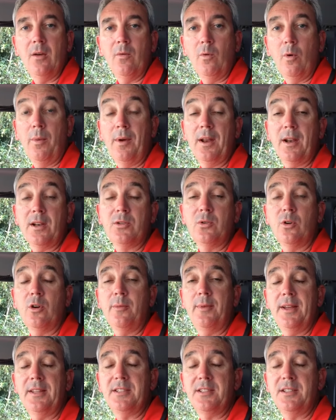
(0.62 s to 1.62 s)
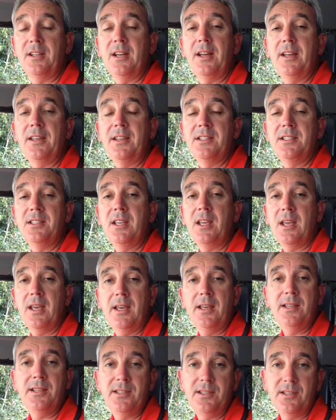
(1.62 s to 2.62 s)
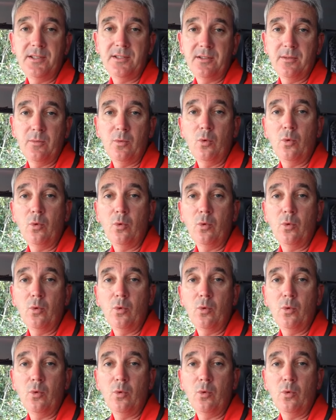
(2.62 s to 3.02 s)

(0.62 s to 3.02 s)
What we're going to talk about today is the air system,